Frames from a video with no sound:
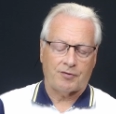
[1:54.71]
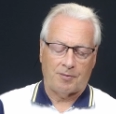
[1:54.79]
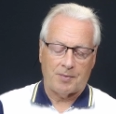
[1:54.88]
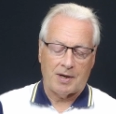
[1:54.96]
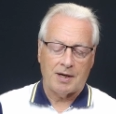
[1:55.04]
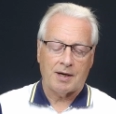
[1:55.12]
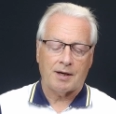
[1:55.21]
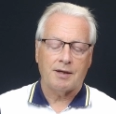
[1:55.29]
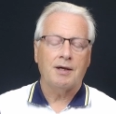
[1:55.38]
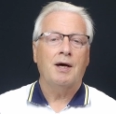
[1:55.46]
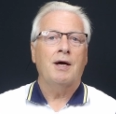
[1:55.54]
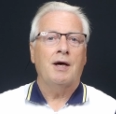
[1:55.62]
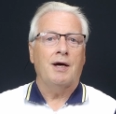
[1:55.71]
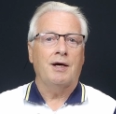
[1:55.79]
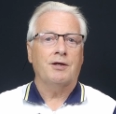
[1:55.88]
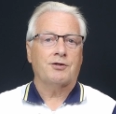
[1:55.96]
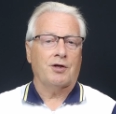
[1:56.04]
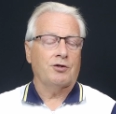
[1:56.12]
from Inkee.
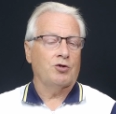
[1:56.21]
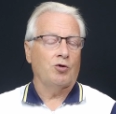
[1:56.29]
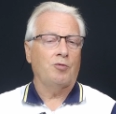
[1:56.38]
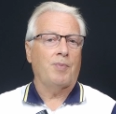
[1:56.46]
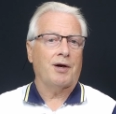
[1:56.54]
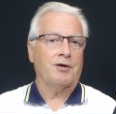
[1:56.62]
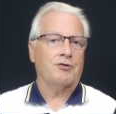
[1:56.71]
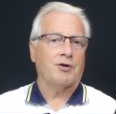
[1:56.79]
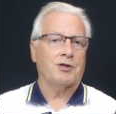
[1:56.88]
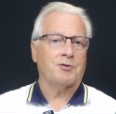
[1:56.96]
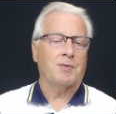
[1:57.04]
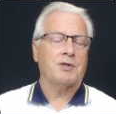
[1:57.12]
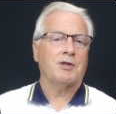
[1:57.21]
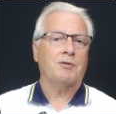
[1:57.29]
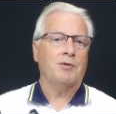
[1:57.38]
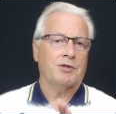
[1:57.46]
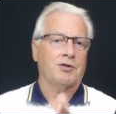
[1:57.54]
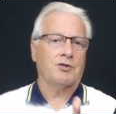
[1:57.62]
It's a dual band transmitter
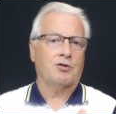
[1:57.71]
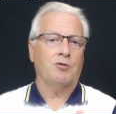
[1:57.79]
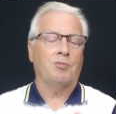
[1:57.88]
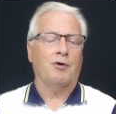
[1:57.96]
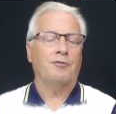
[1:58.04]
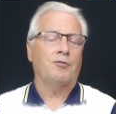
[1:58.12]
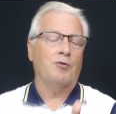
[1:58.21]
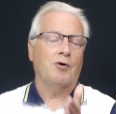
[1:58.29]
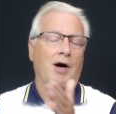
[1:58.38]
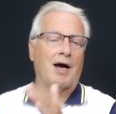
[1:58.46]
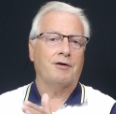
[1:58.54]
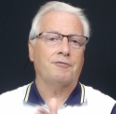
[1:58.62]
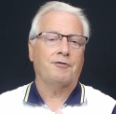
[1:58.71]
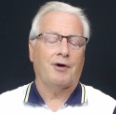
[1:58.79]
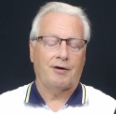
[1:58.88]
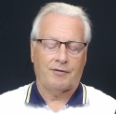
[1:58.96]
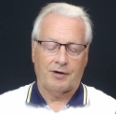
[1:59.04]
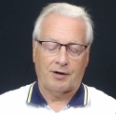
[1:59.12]
which is 2.4 and
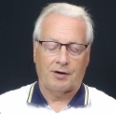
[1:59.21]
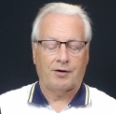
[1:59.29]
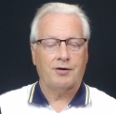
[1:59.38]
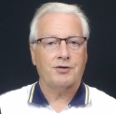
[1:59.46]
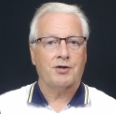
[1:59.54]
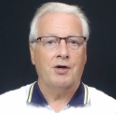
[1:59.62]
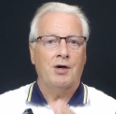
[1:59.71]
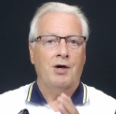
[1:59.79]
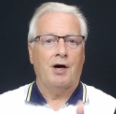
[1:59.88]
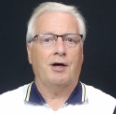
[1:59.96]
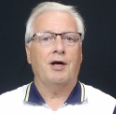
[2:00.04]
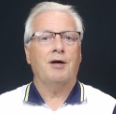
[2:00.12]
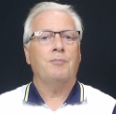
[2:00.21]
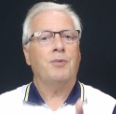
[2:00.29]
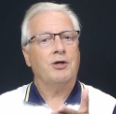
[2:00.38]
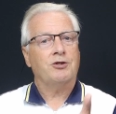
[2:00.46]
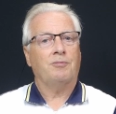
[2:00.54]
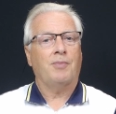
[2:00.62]
5 gigahertz. Again
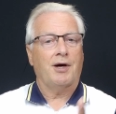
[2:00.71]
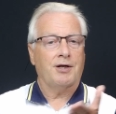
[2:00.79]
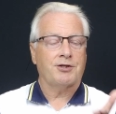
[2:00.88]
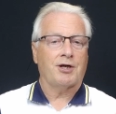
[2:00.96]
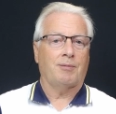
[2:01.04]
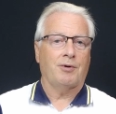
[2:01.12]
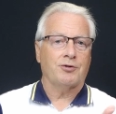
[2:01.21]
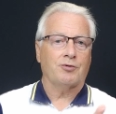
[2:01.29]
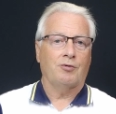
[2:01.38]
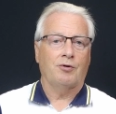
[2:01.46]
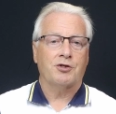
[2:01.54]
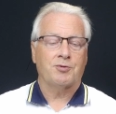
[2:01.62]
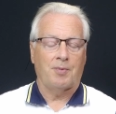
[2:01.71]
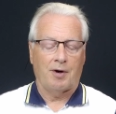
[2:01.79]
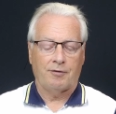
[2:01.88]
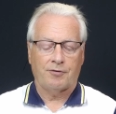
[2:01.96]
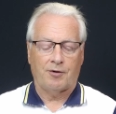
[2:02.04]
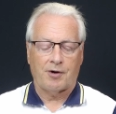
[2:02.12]
picked up by a tablet or a
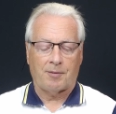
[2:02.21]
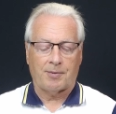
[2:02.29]
smartphone